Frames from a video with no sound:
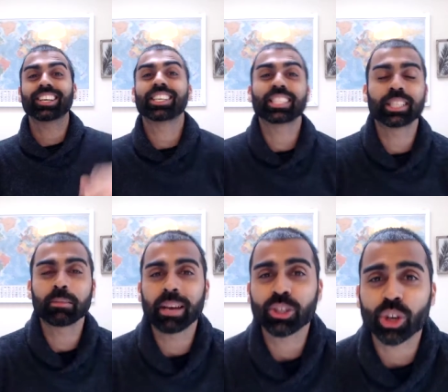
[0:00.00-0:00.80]
Guys, it's
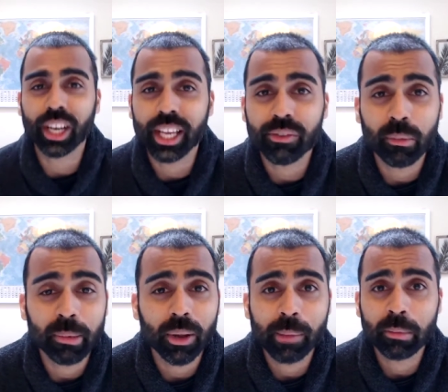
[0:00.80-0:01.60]
Deepak Shukla here from
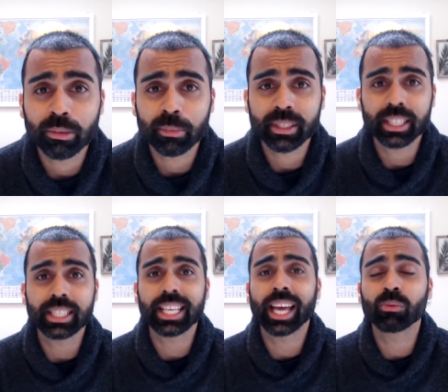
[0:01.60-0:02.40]
Pearl Lemon
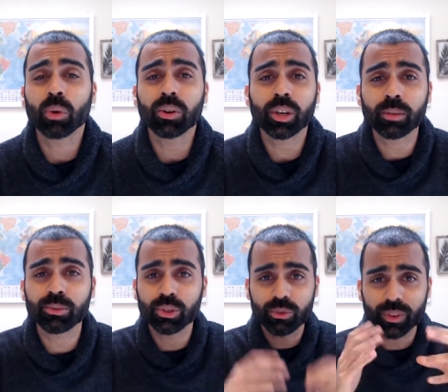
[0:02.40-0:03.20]
Properties, and welcome
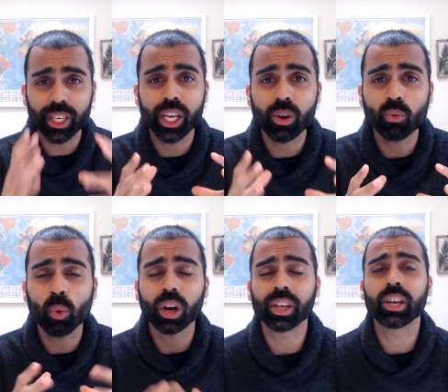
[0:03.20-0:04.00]
to video
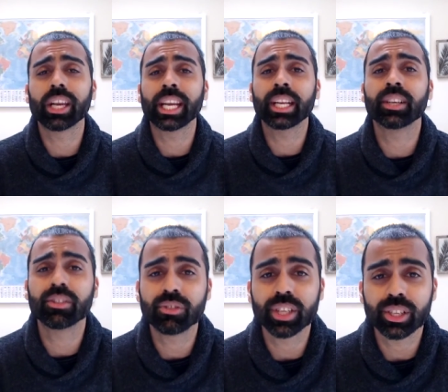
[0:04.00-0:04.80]
one in
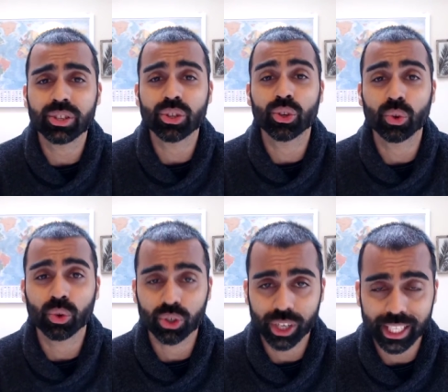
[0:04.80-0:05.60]
this
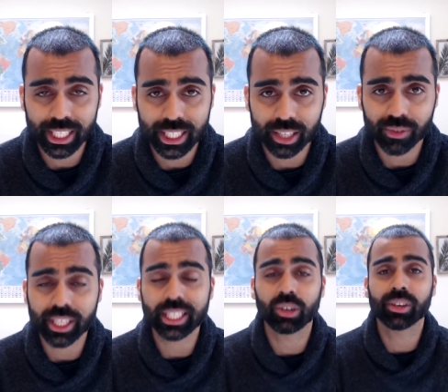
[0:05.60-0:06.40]
short training
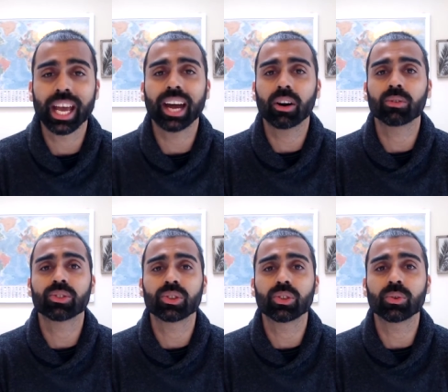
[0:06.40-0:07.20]
series on how
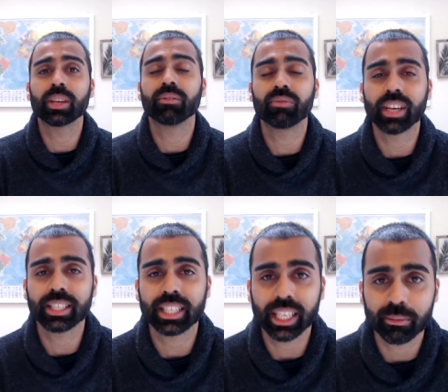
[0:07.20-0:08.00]
to
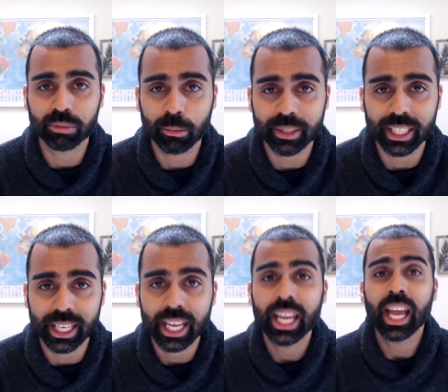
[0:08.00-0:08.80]
invest in property.
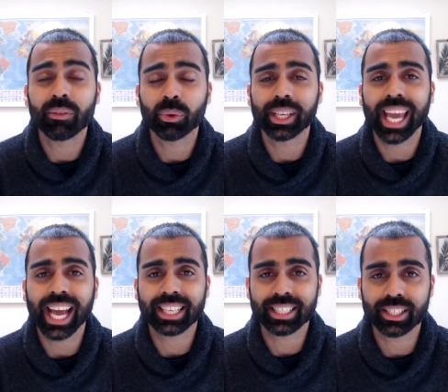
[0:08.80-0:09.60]
If you want to get
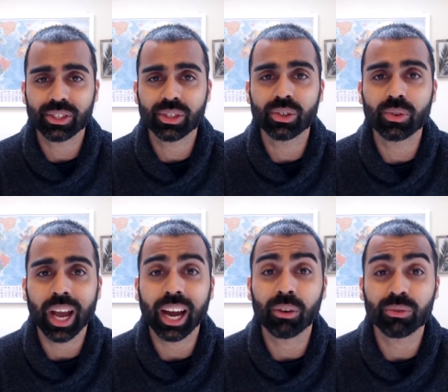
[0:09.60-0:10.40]
access to
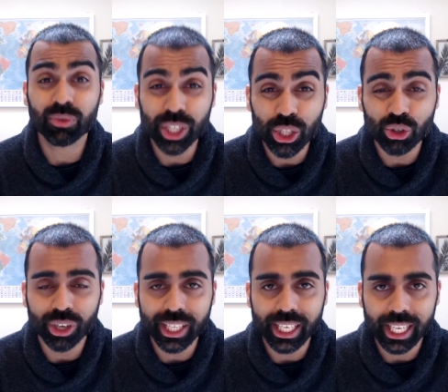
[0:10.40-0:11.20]
our free
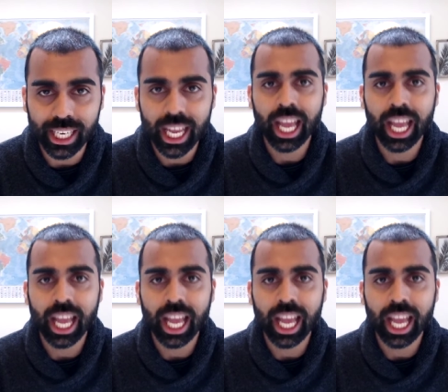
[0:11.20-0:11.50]
training